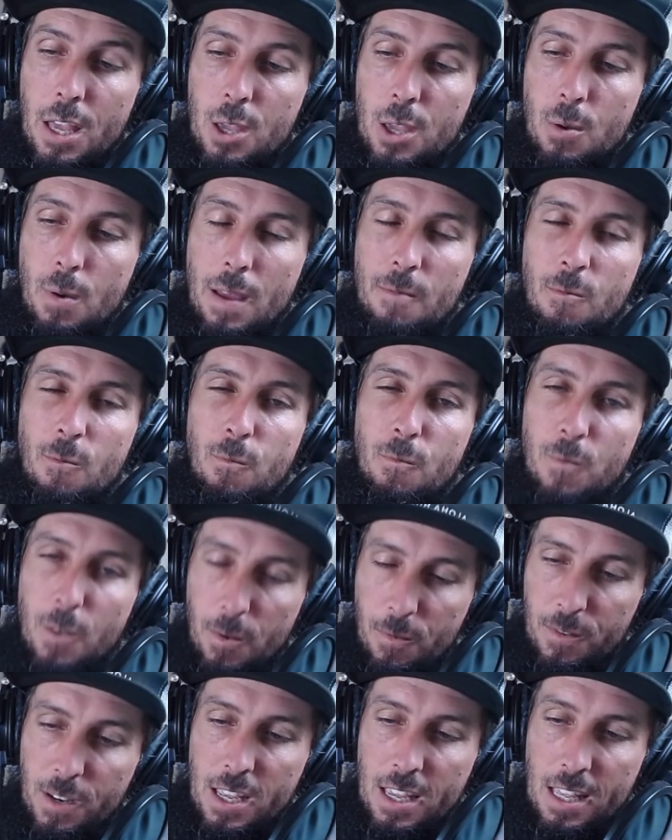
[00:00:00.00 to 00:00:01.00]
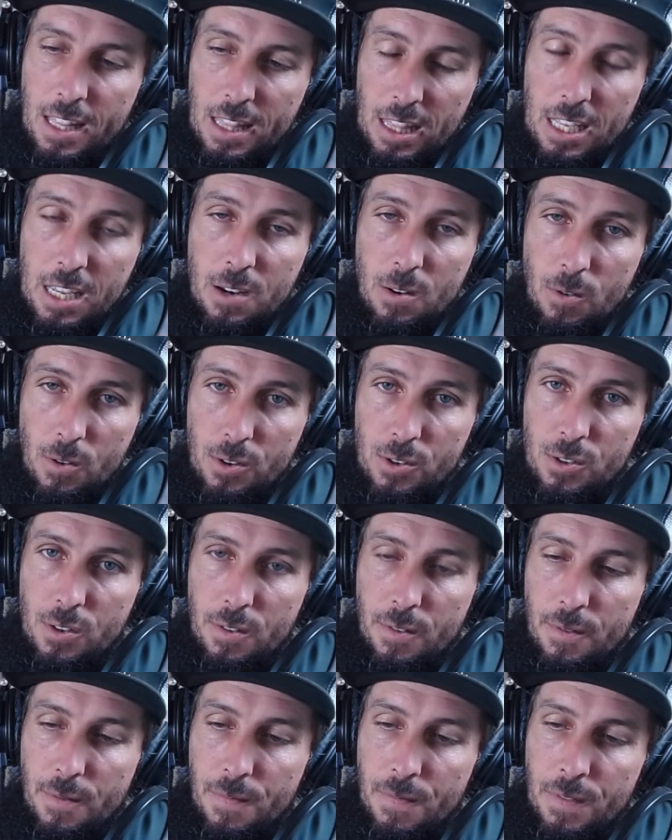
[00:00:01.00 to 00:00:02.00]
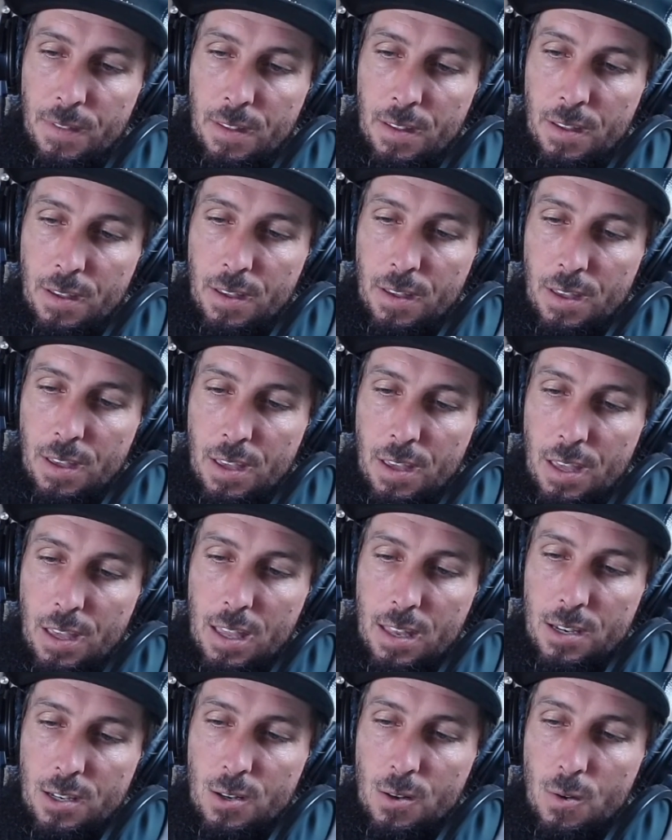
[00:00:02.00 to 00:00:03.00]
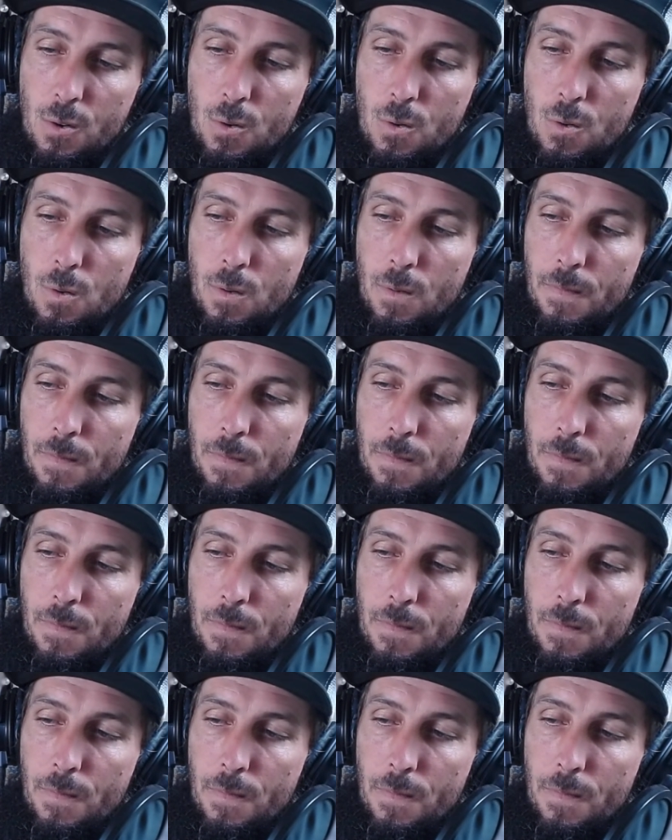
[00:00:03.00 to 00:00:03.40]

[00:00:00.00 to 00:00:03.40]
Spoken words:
you add 15 liters into